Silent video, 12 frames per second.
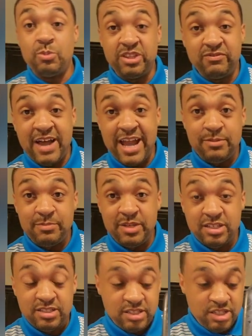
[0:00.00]
the
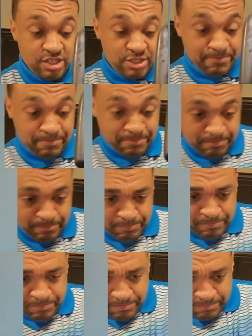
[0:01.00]
Vitamix here.
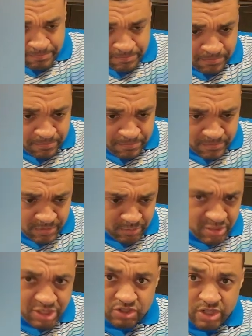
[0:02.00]

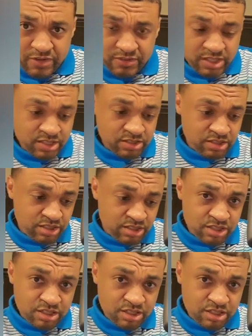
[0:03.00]
Make sure everything's good to